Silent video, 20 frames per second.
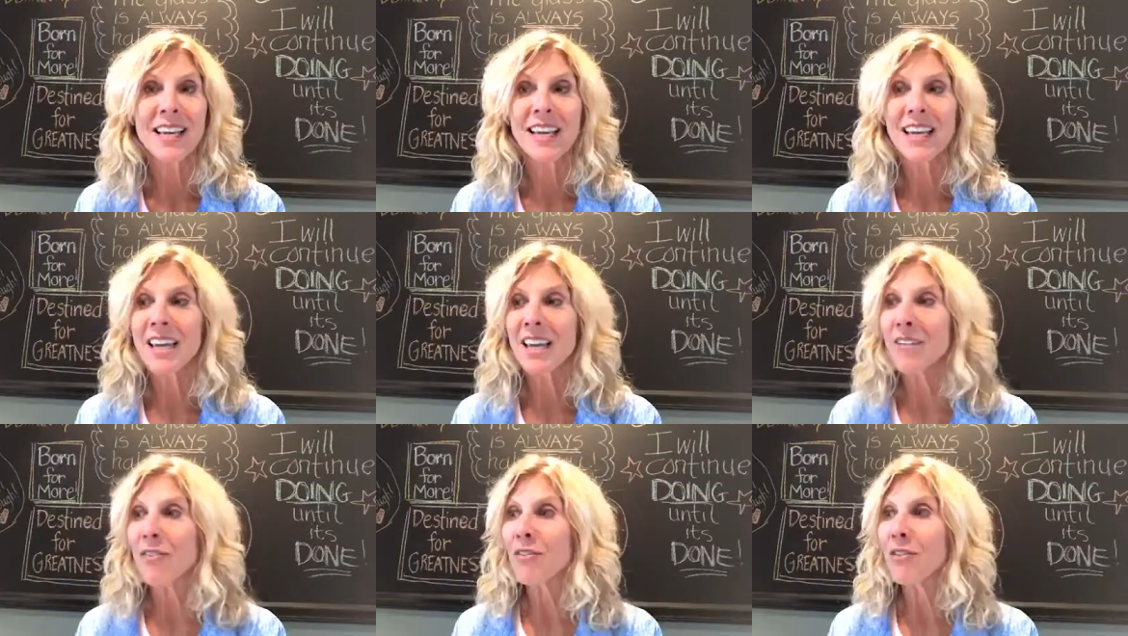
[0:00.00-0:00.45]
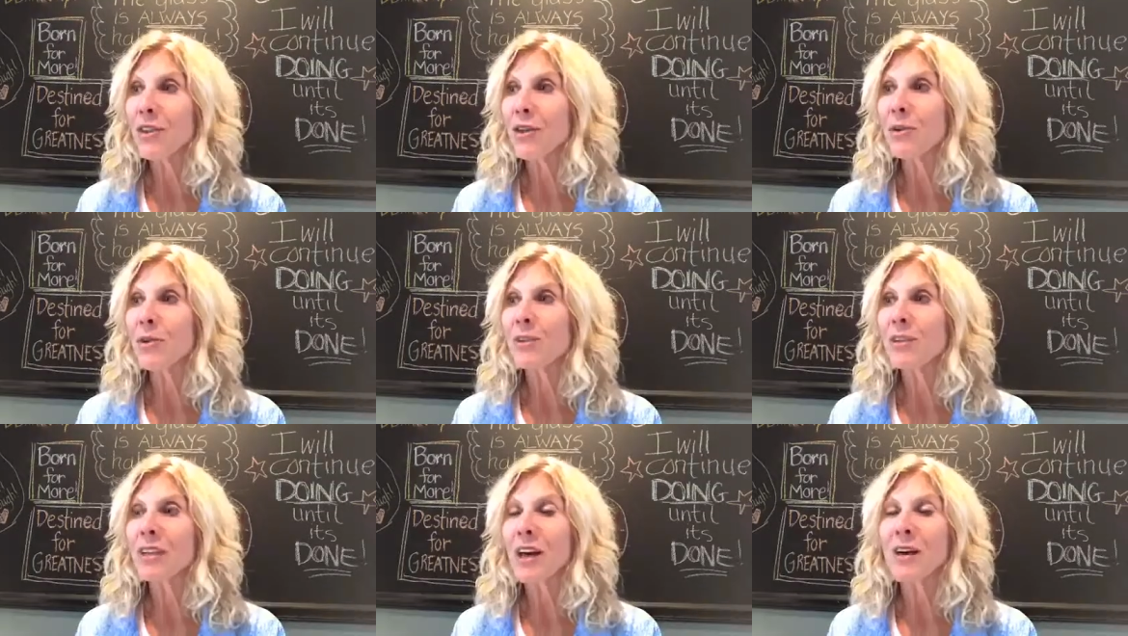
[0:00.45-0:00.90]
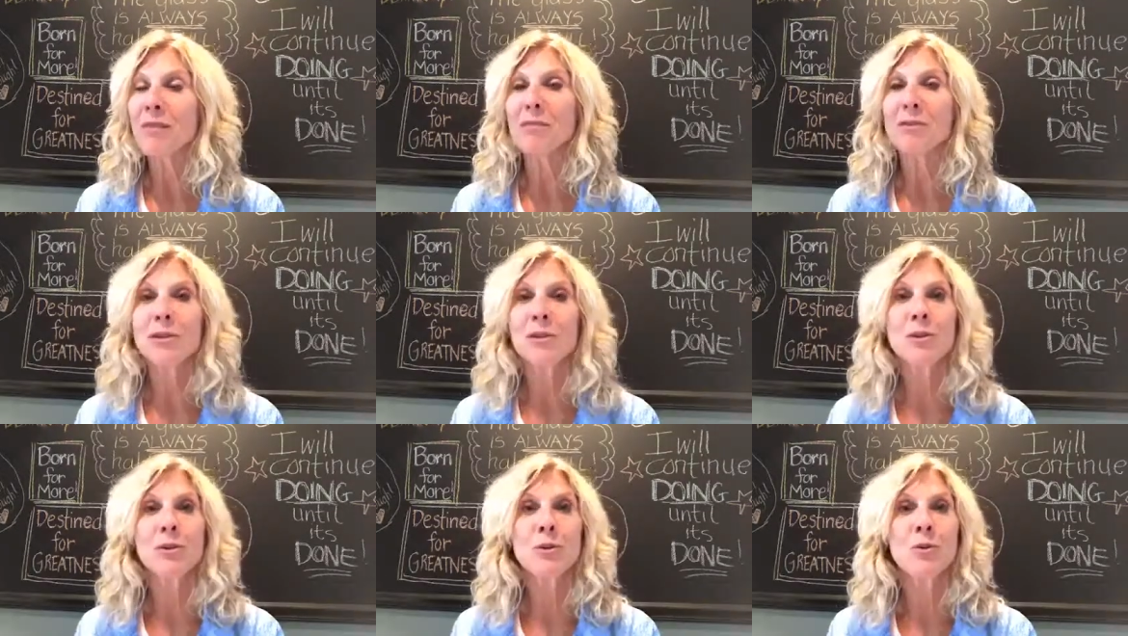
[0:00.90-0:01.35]
If you love
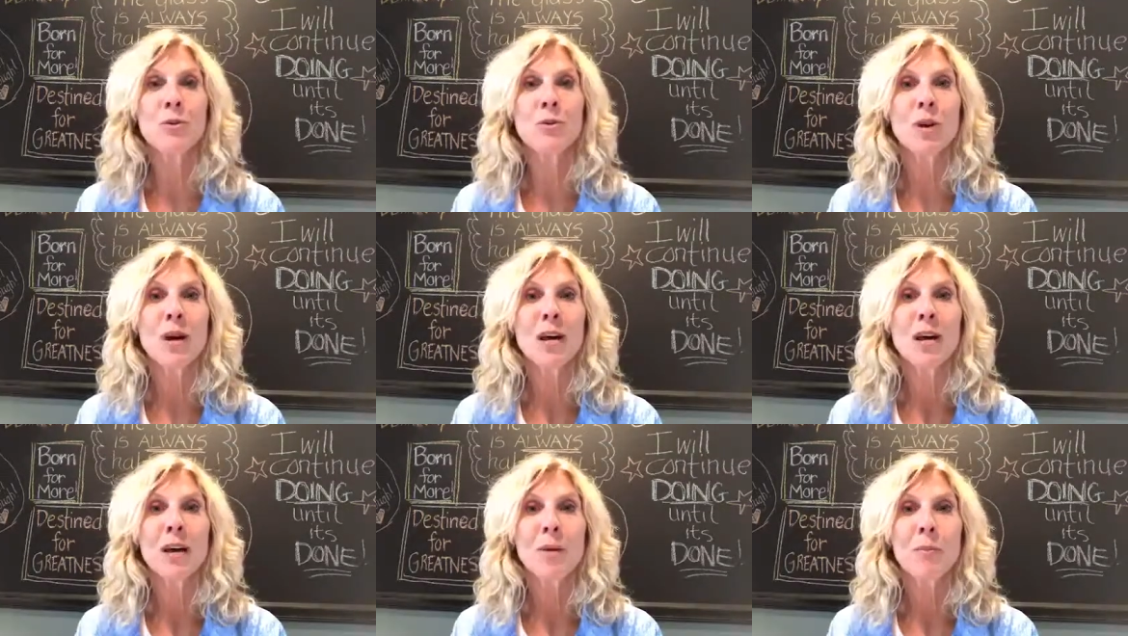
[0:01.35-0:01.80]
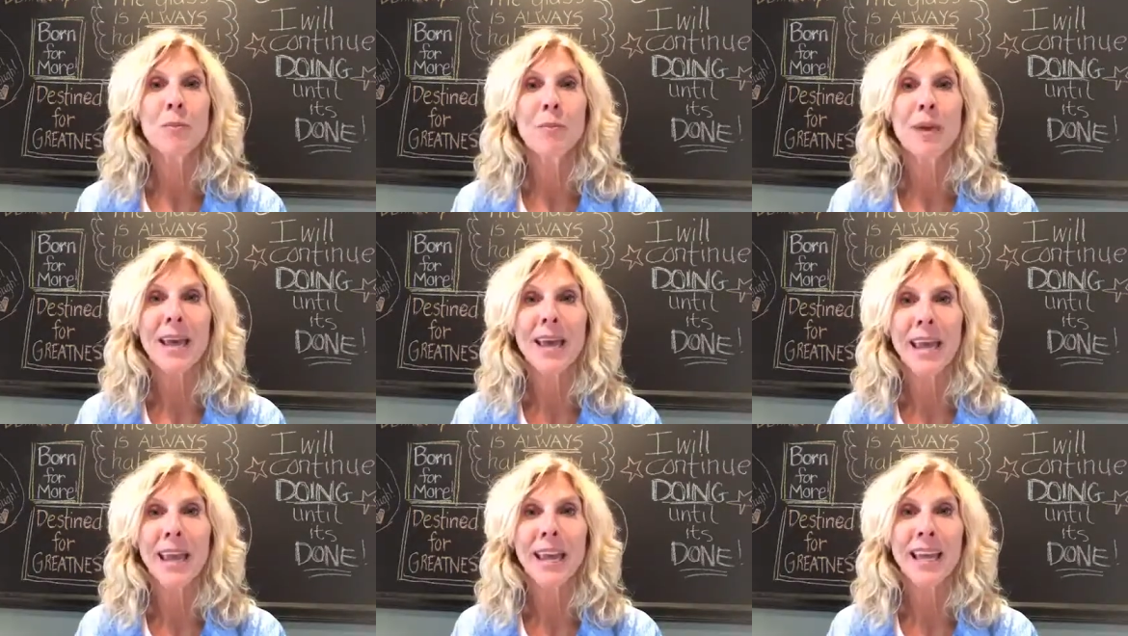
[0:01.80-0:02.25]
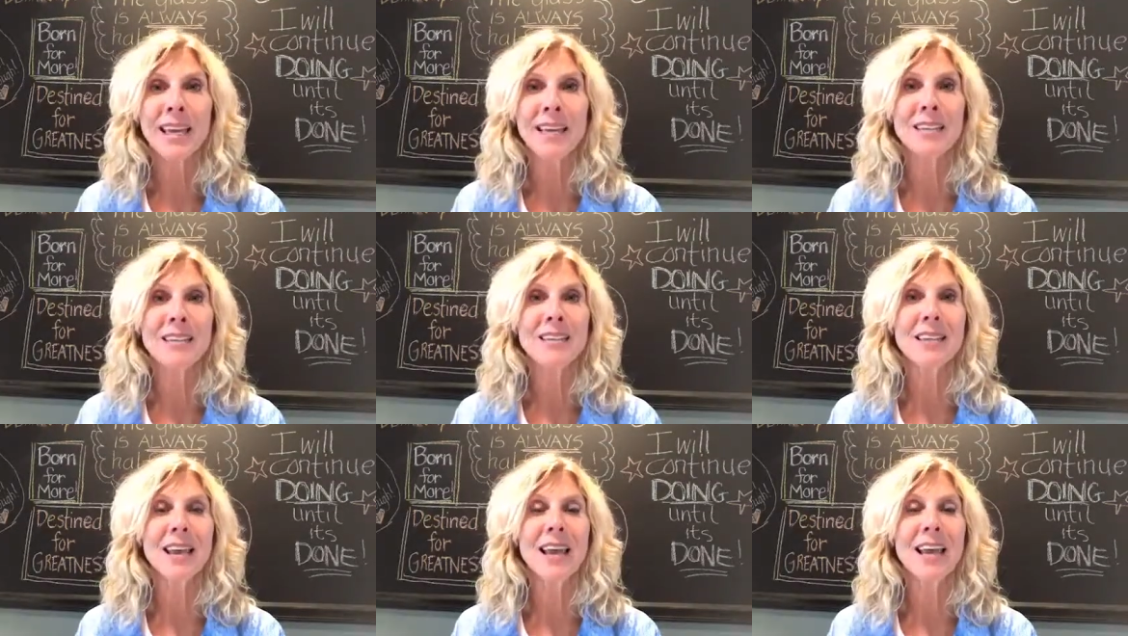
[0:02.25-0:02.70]
to
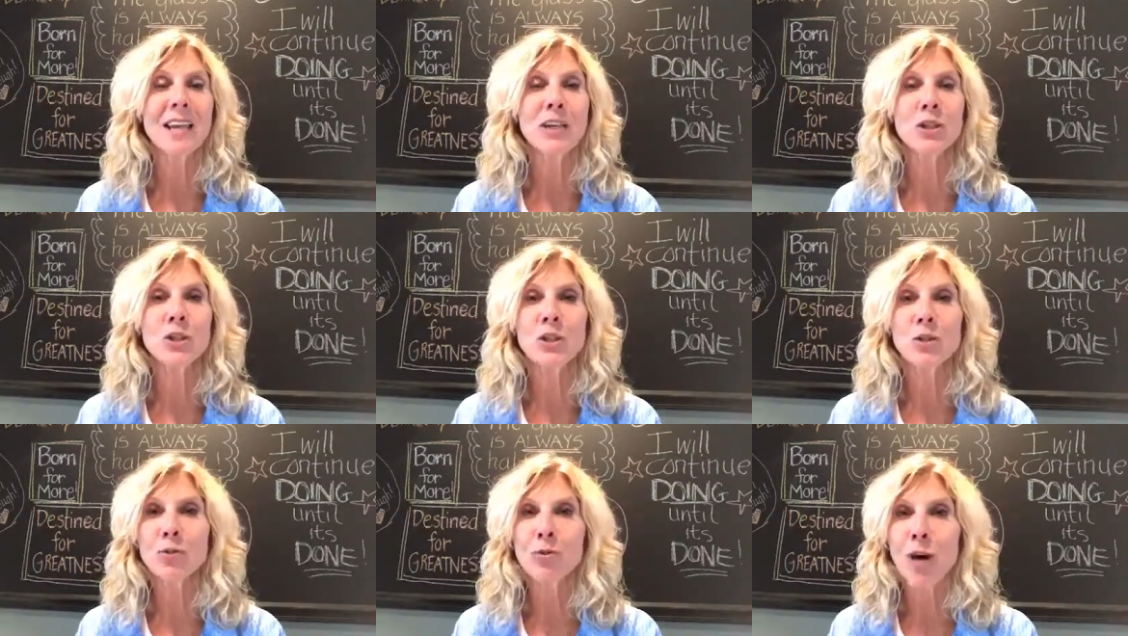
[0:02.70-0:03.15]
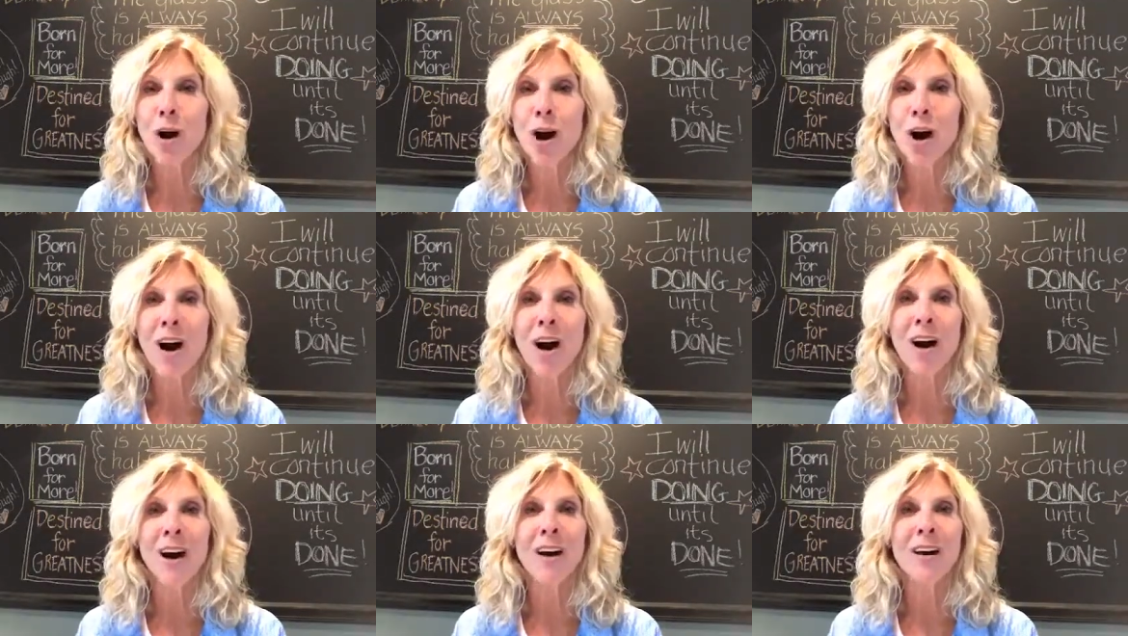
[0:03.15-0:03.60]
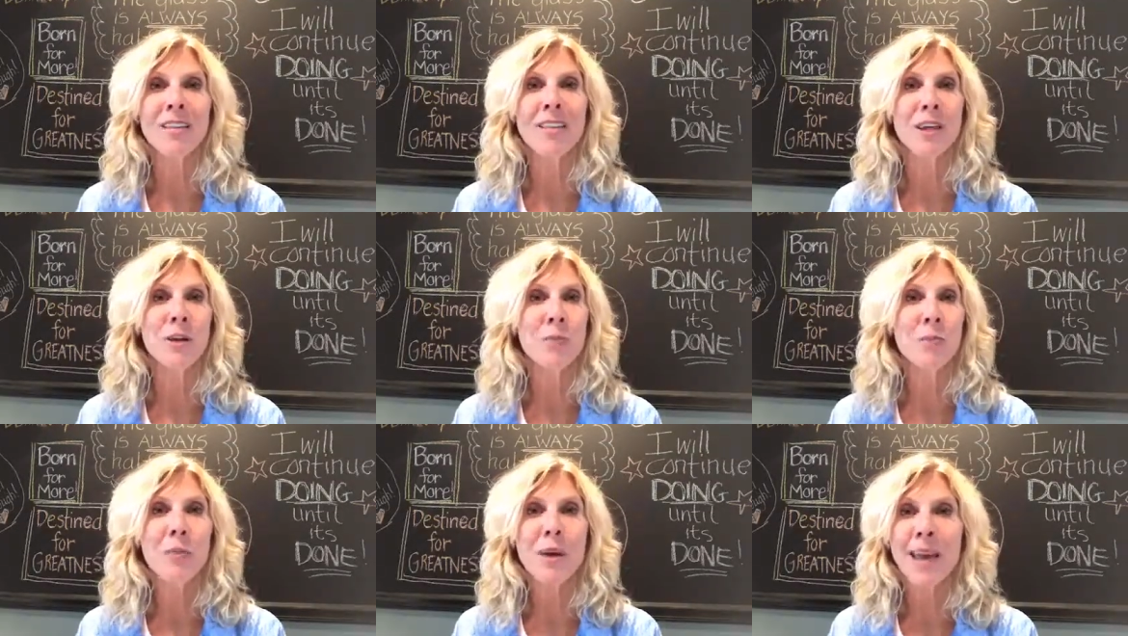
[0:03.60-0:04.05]
paint and draw,
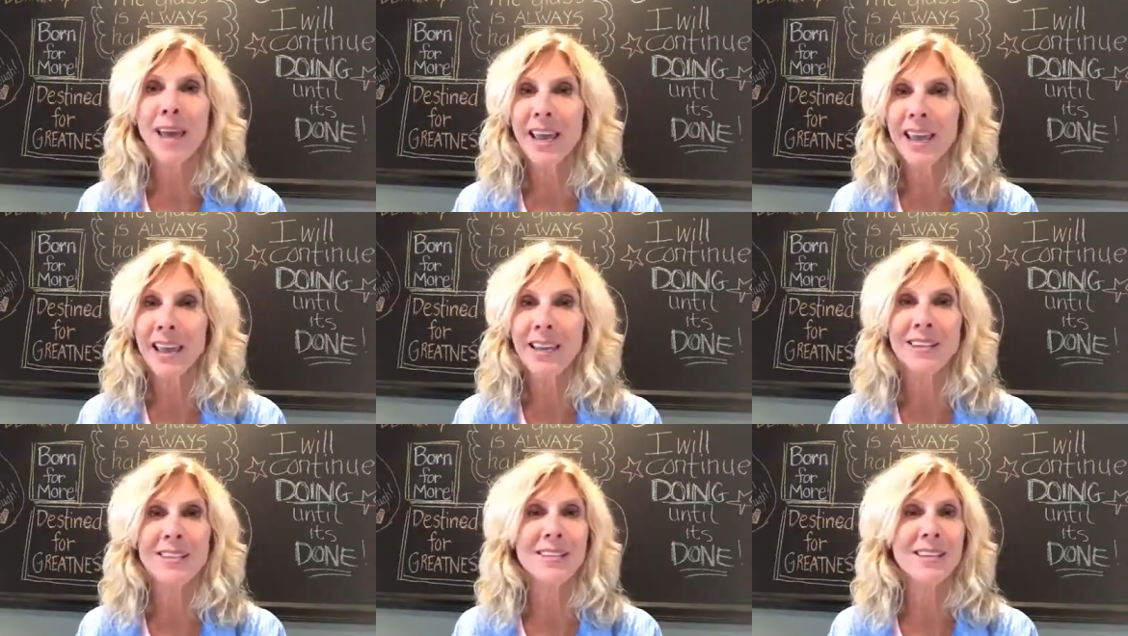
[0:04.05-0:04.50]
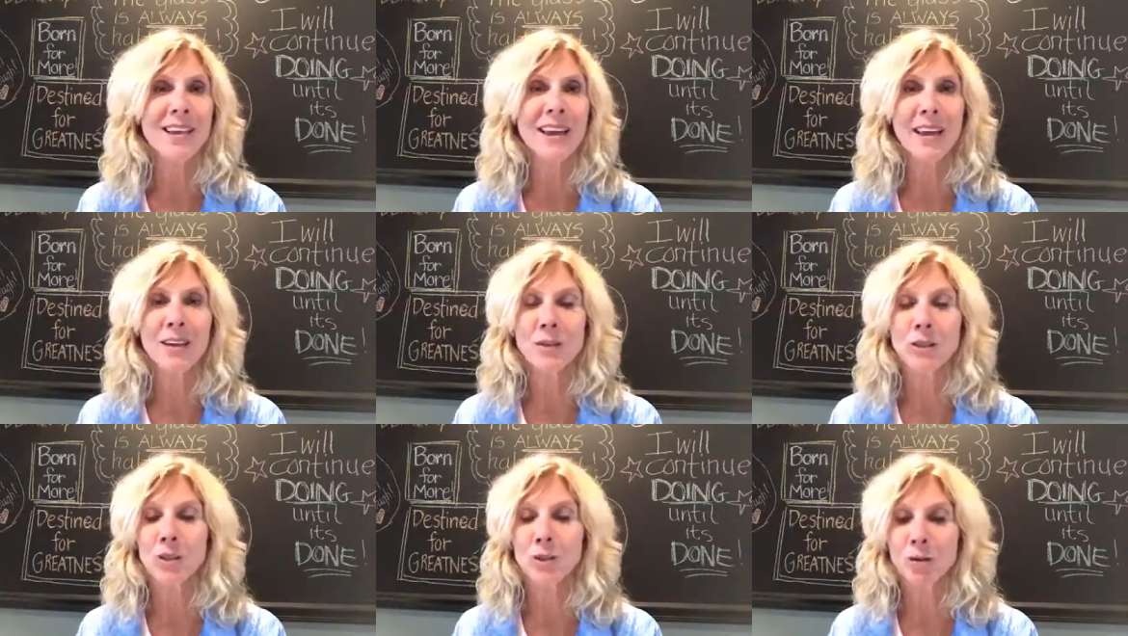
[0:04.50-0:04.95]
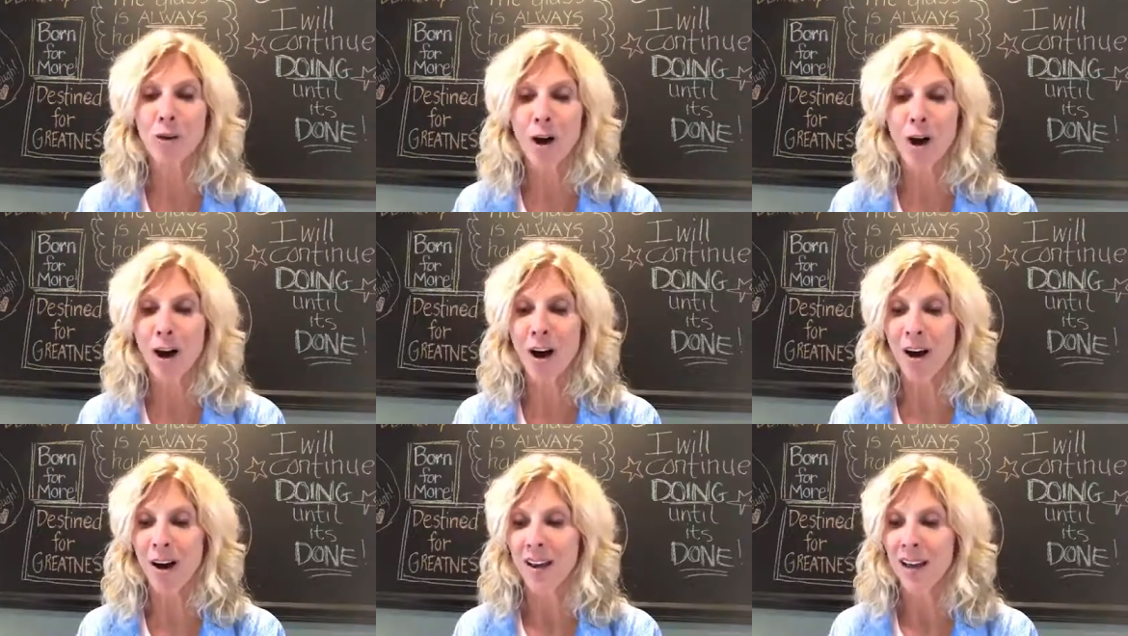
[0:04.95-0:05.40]
then paint and
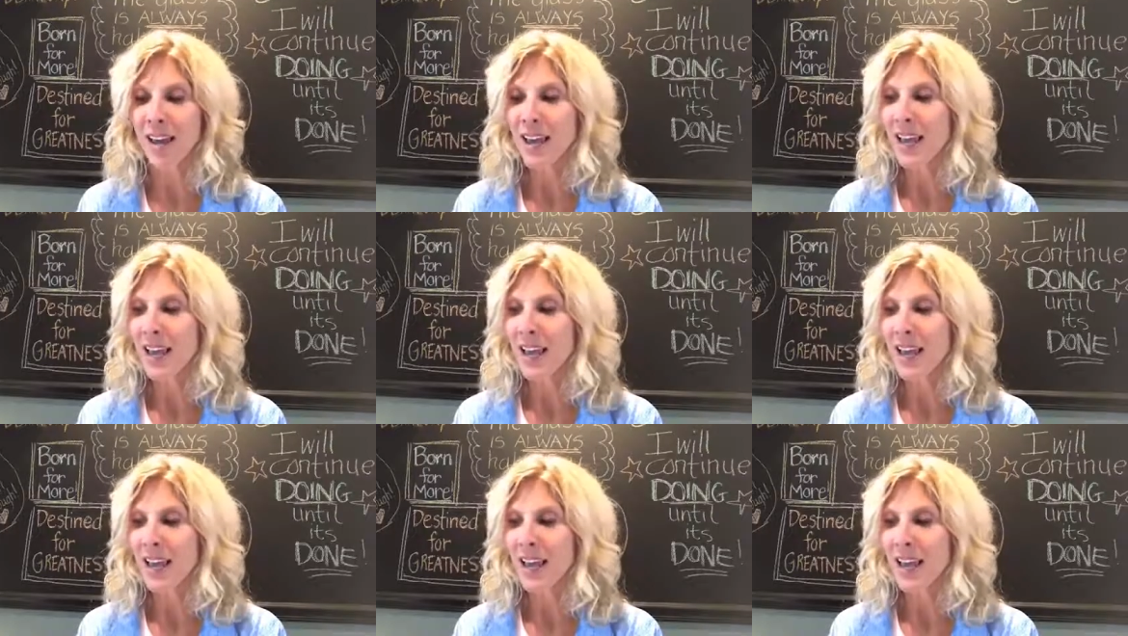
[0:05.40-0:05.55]
draw.